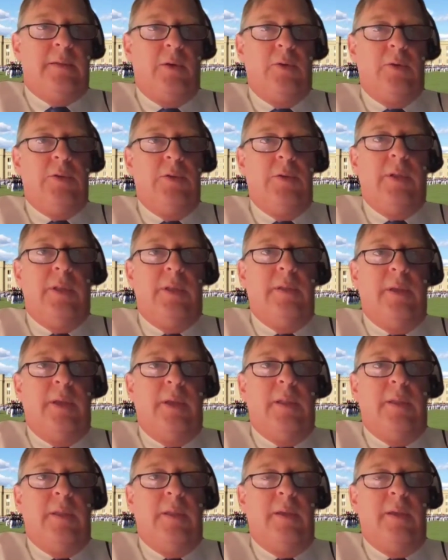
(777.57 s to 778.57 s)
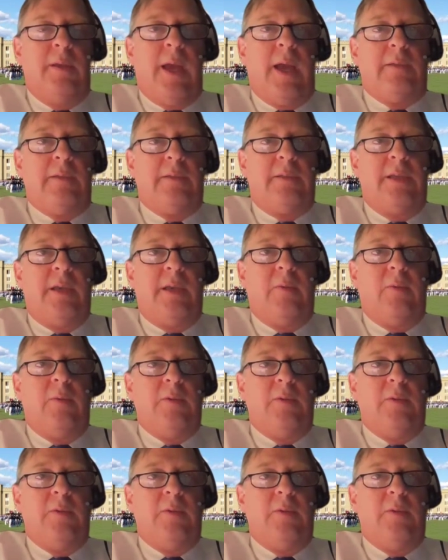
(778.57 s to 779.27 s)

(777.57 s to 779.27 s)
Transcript: told you in the outset,